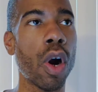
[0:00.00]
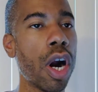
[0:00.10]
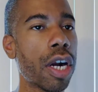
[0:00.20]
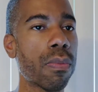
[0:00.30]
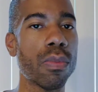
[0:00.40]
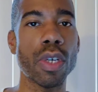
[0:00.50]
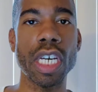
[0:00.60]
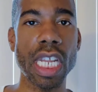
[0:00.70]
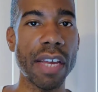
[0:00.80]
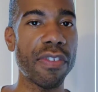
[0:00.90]
Or
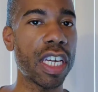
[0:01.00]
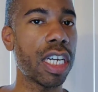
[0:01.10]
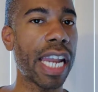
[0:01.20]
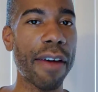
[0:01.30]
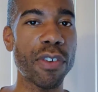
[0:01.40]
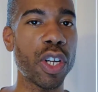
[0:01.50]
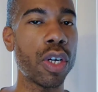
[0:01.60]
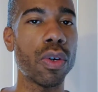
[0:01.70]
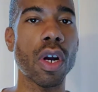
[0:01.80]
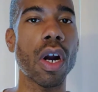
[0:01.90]
good evening, good
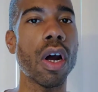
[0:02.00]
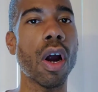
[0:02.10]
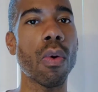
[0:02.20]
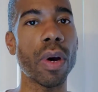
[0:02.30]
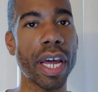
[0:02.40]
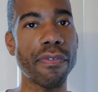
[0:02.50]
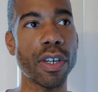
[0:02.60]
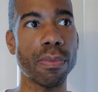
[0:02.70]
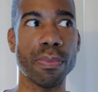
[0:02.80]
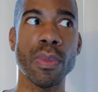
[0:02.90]
afternoon, or, or
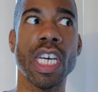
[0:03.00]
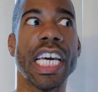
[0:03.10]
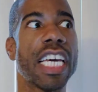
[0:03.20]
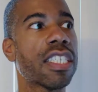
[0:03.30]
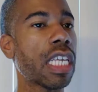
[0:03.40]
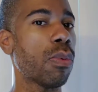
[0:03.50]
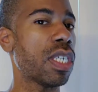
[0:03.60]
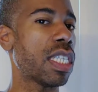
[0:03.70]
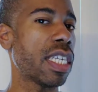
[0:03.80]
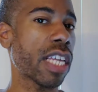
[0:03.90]
whatever. If
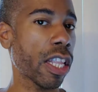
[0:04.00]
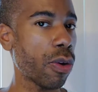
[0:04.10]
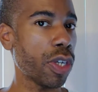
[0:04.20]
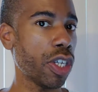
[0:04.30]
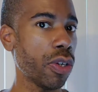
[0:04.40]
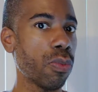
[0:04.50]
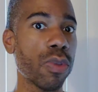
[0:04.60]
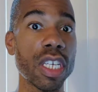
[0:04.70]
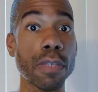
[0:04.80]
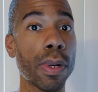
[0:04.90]
someone says hello to you,
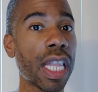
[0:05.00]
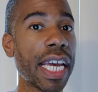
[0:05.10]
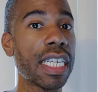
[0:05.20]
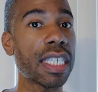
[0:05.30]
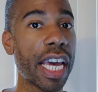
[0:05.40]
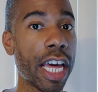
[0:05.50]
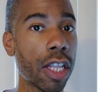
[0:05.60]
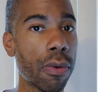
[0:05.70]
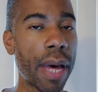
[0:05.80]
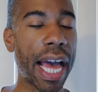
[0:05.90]
it's polite to say
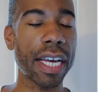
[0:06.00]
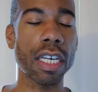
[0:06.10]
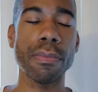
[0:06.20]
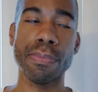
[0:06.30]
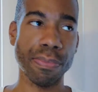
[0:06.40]
hello back.